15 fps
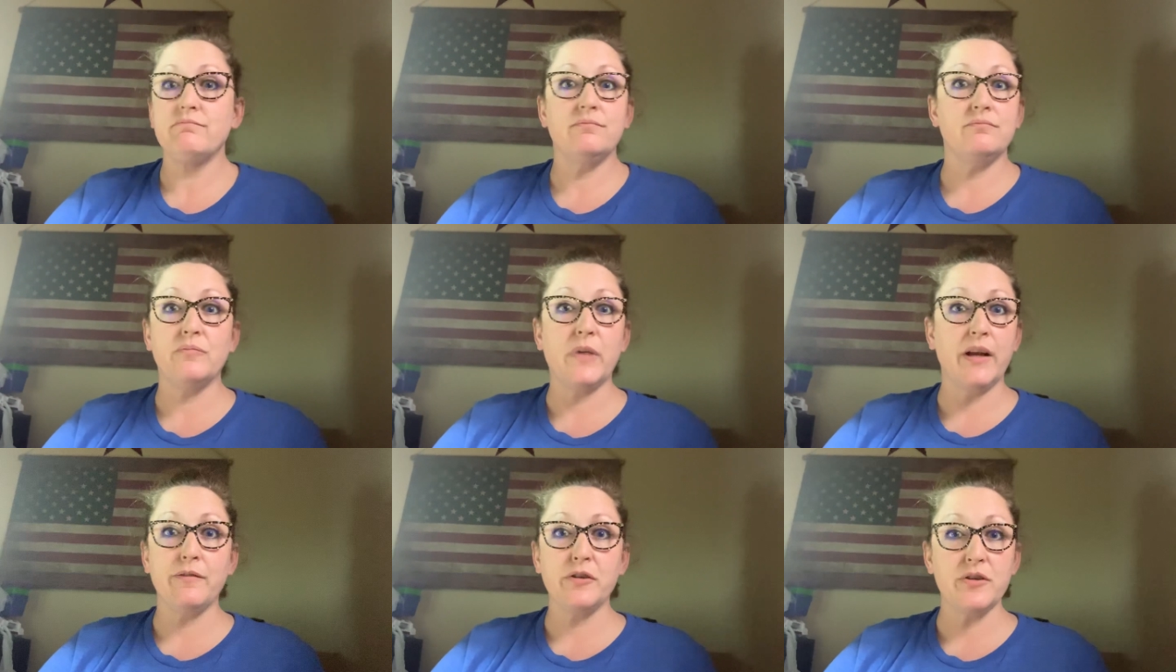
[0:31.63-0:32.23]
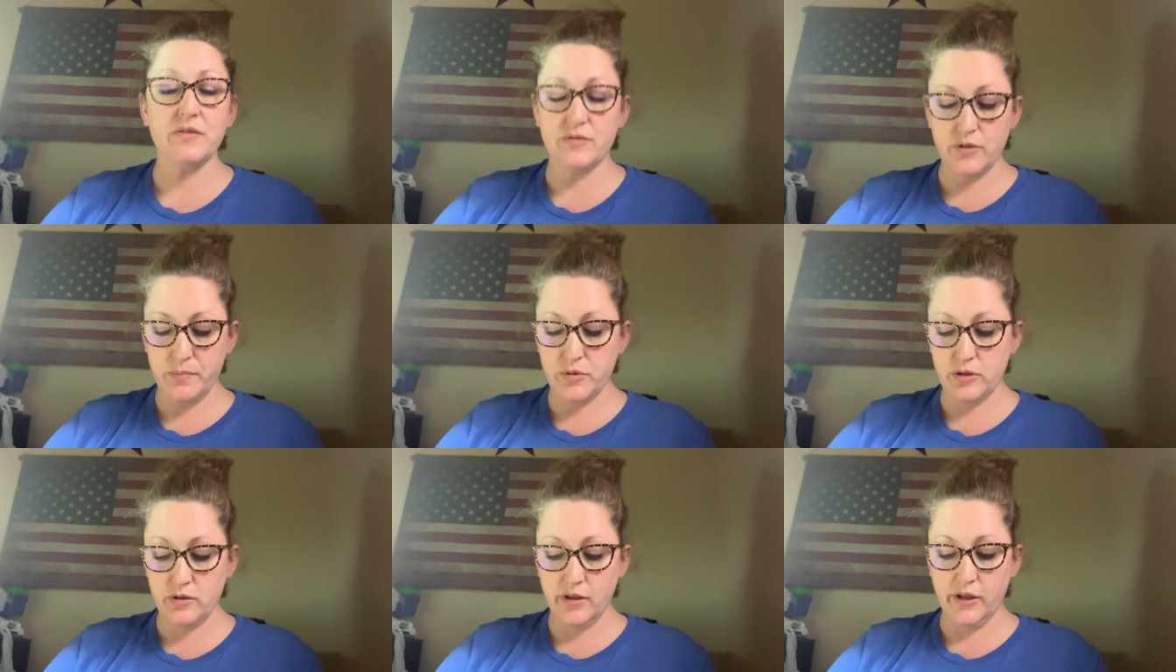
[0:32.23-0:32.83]
whatever
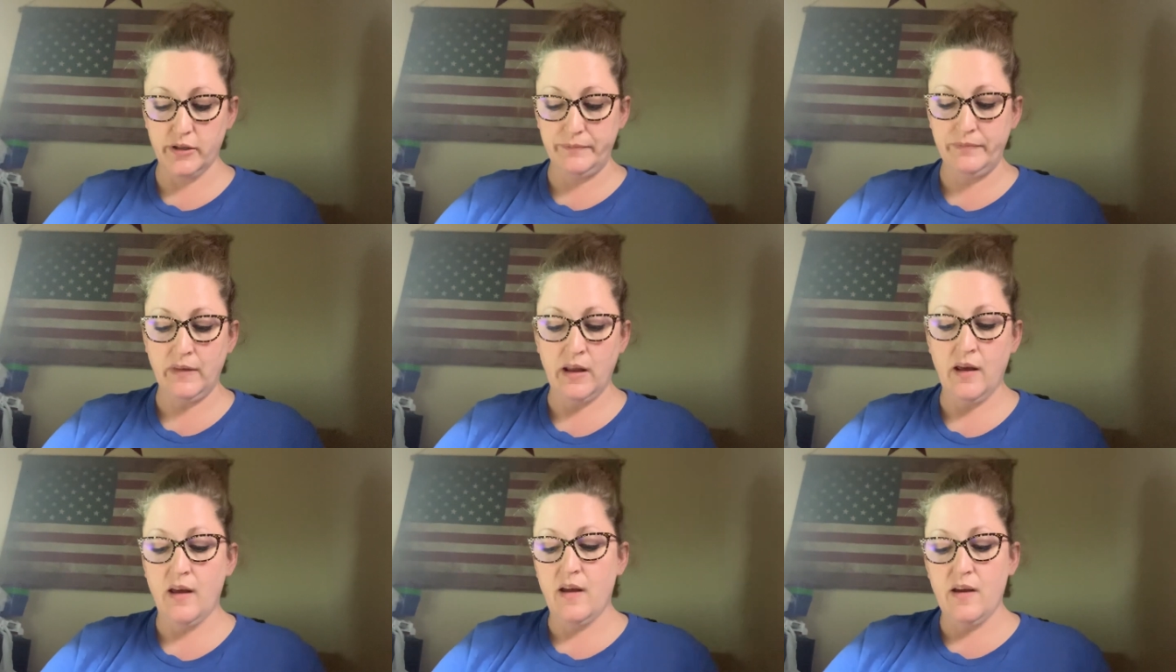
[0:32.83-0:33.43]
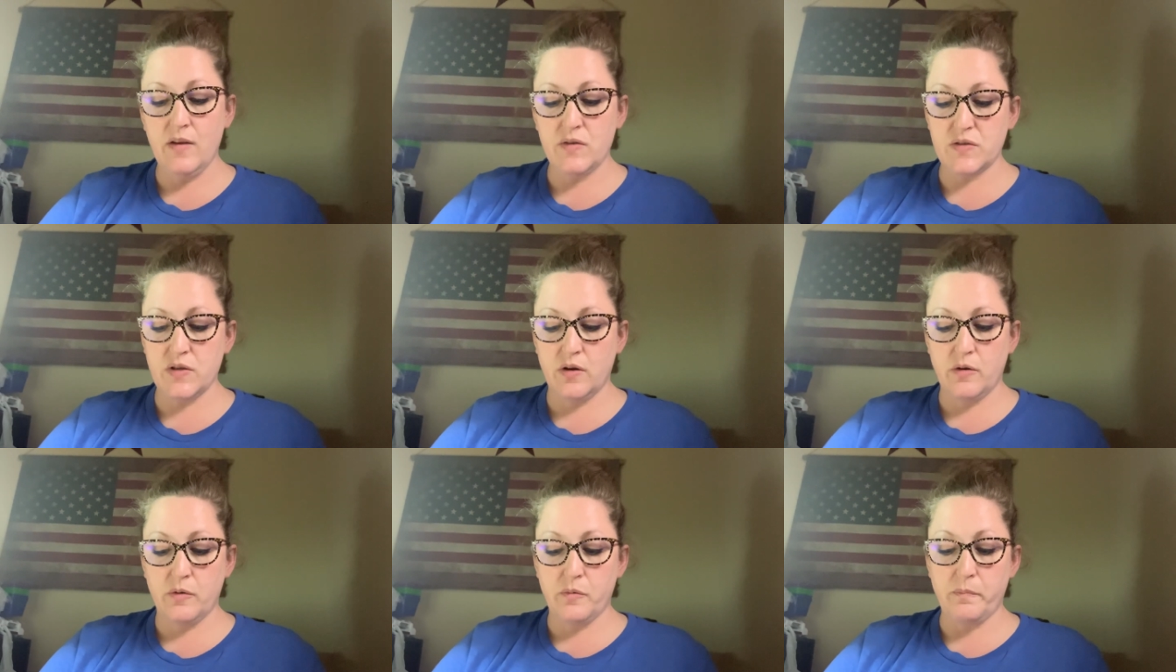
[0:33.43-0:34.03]
trips your trigger.
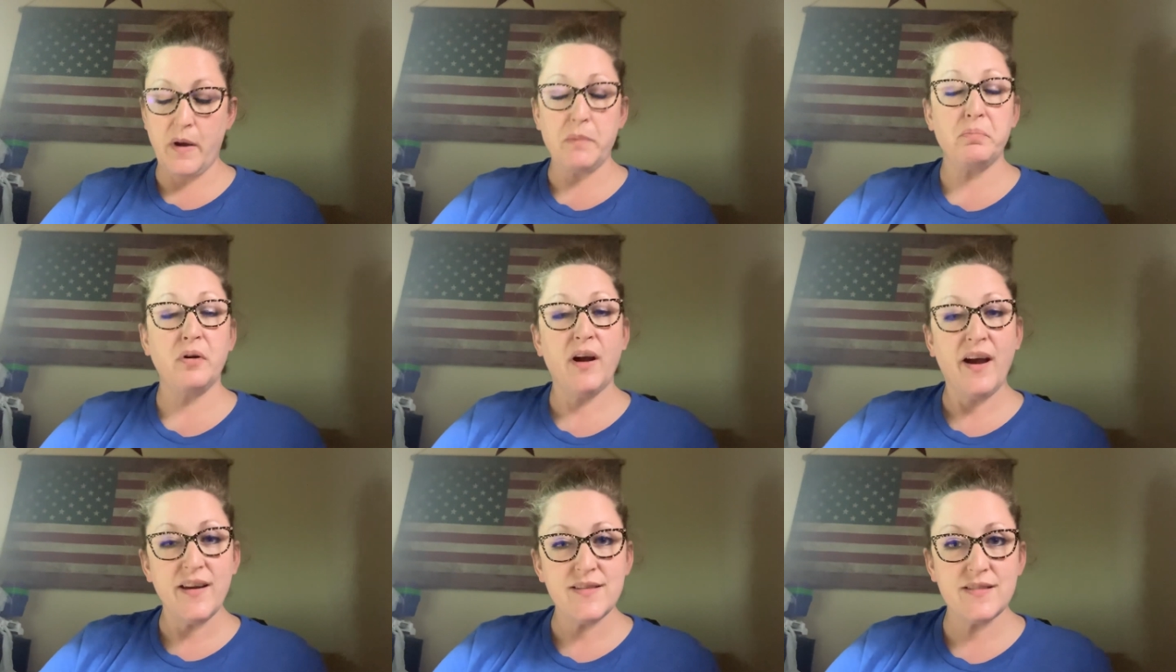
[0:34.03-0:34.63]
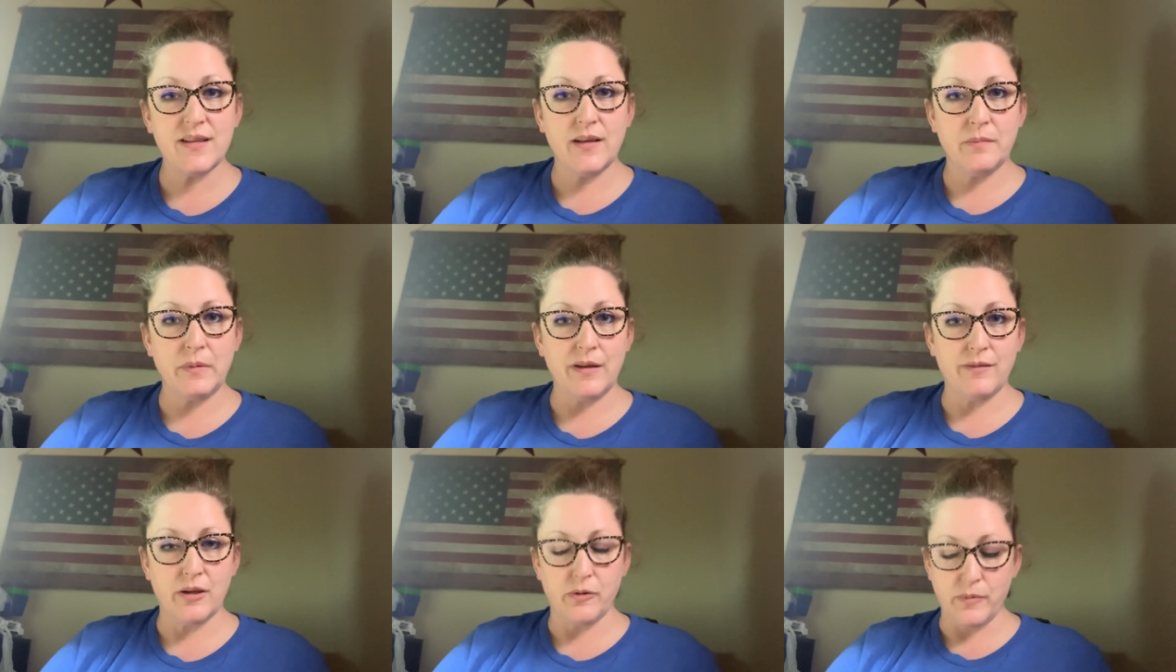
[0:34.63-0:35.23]
So my prize that I'm
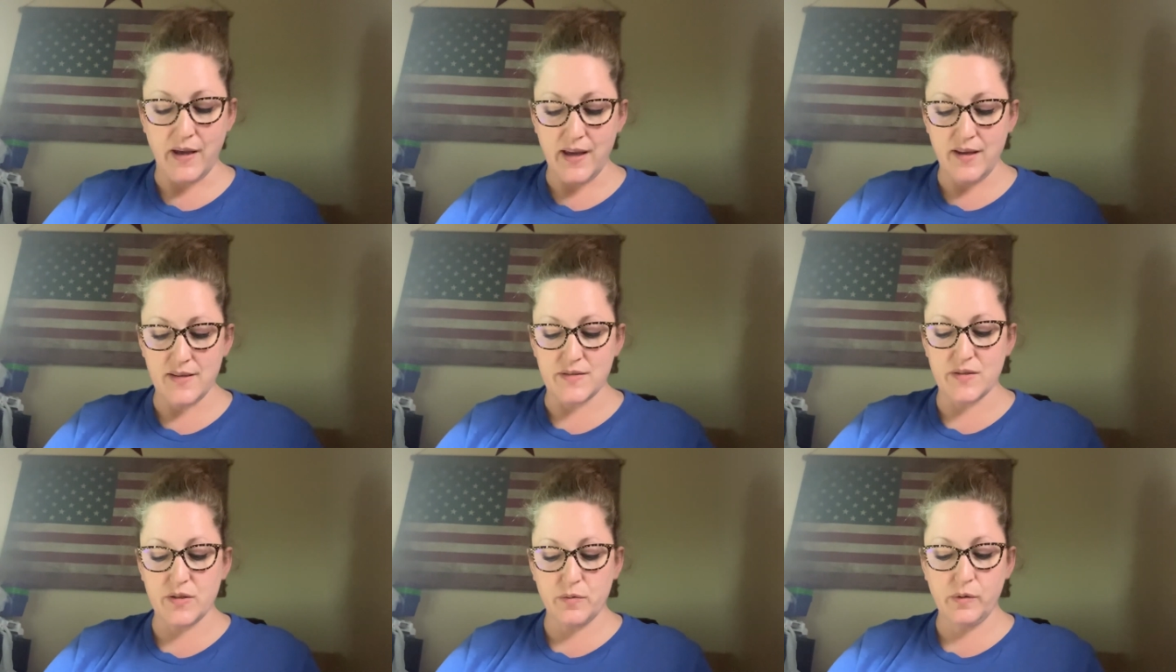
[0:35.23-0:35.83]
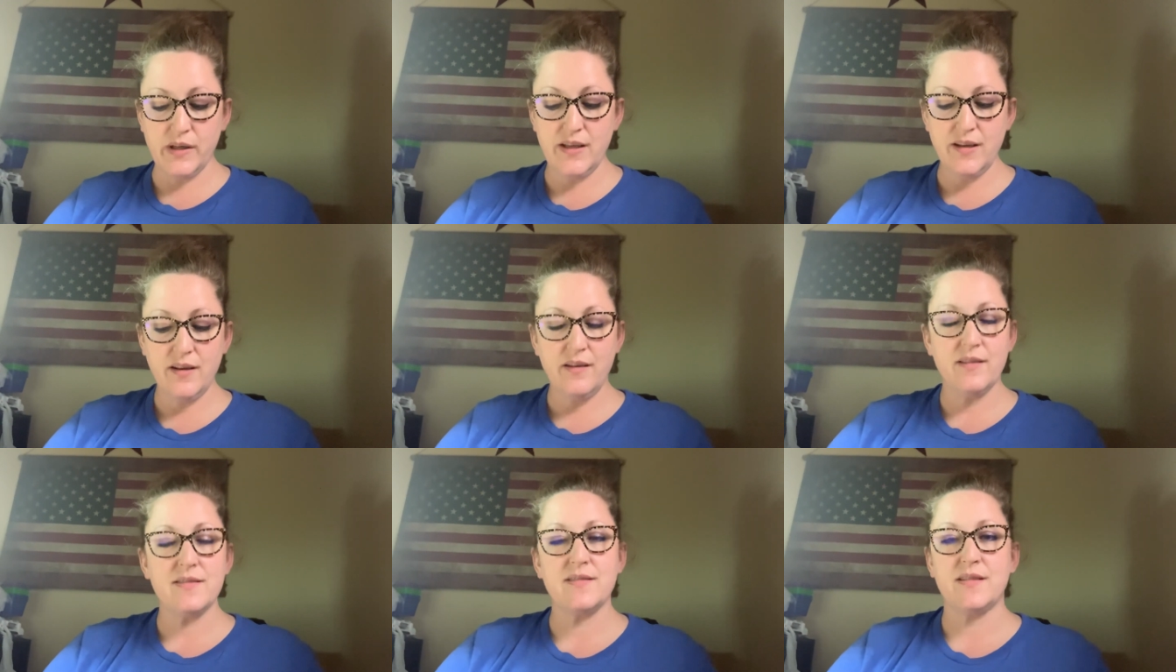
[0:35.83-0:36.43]
giving away is three
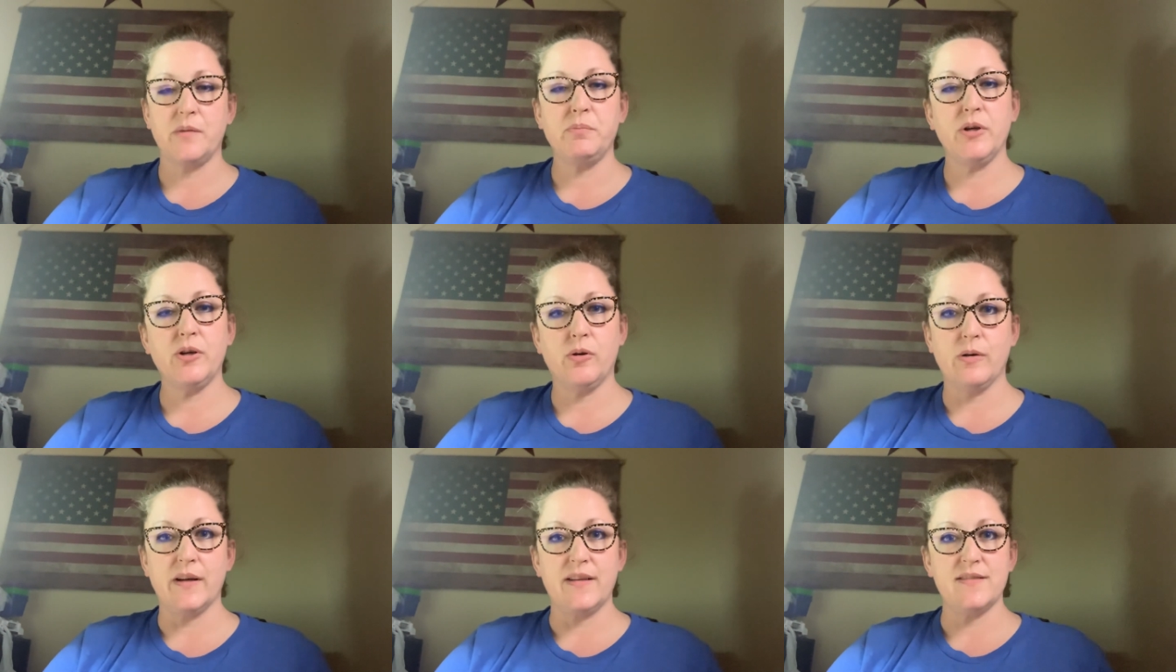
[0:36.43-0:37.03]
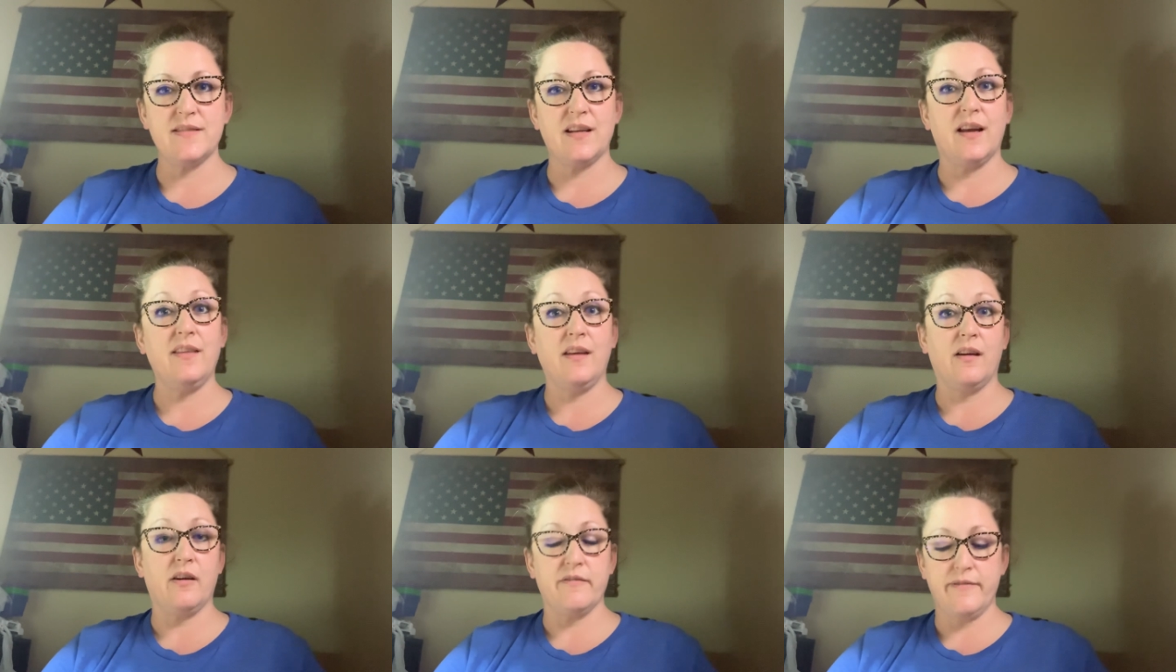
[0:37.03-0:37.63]
separate coins that I
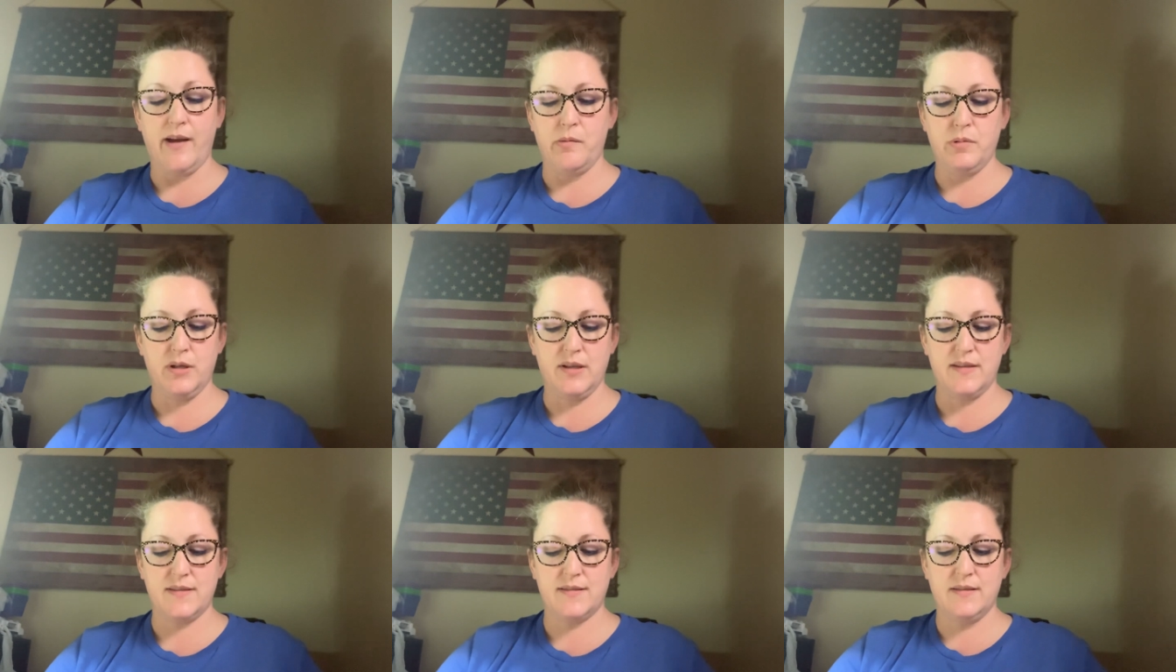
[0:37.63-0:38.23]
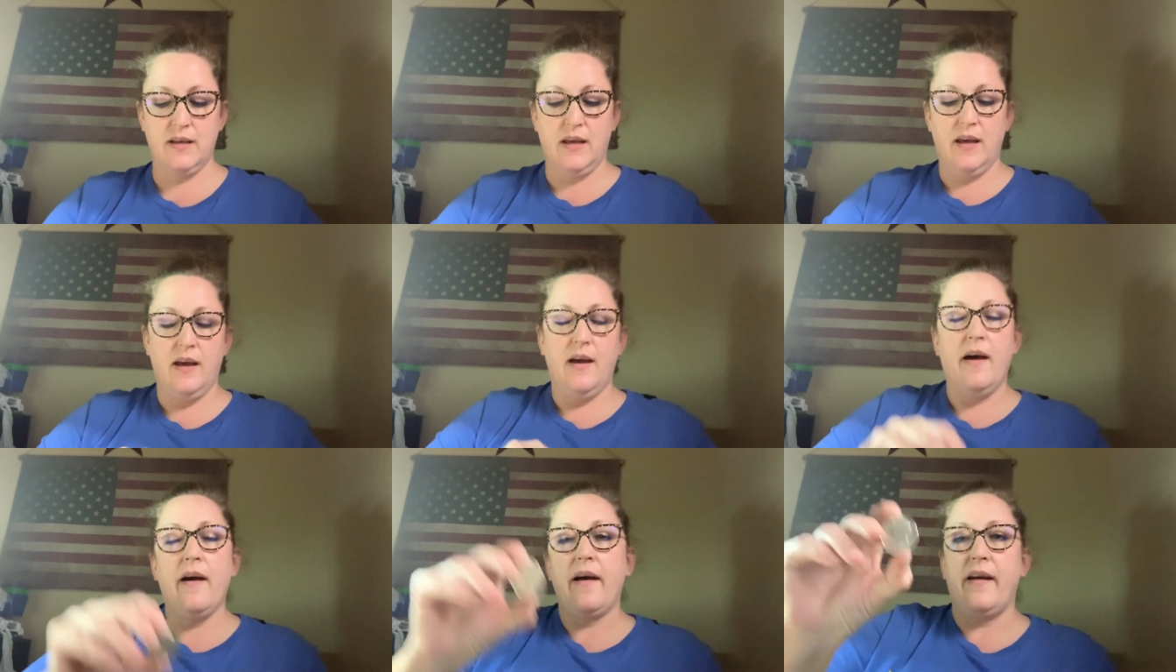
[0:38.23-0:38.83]
think are fabulous.
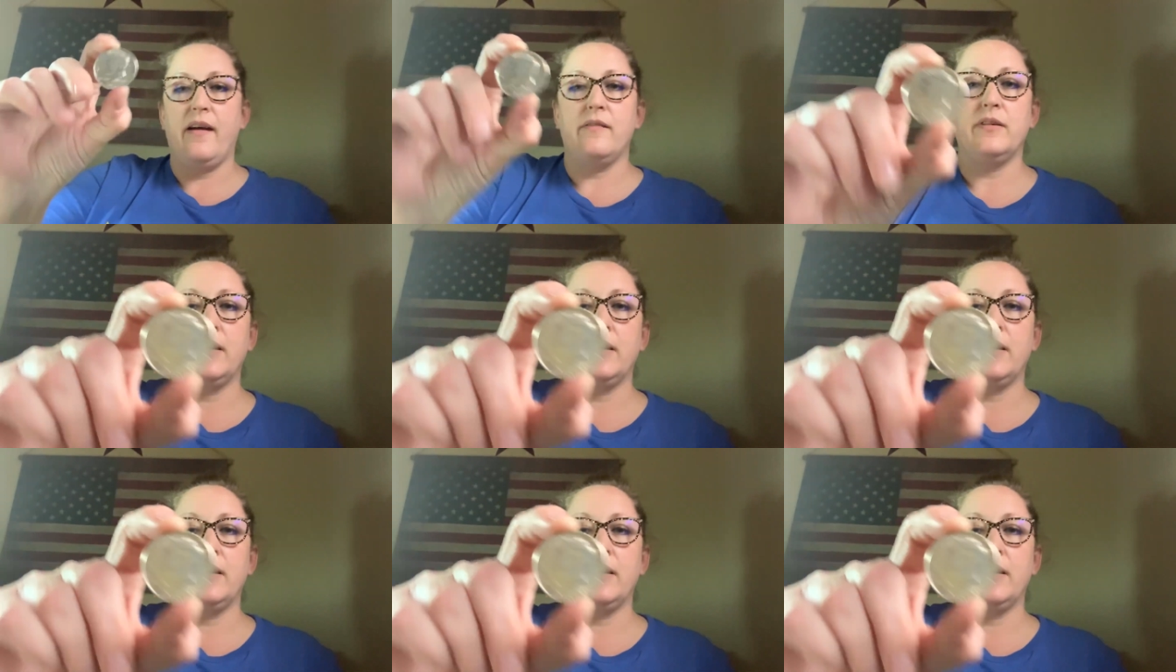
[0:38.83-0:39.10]
I have a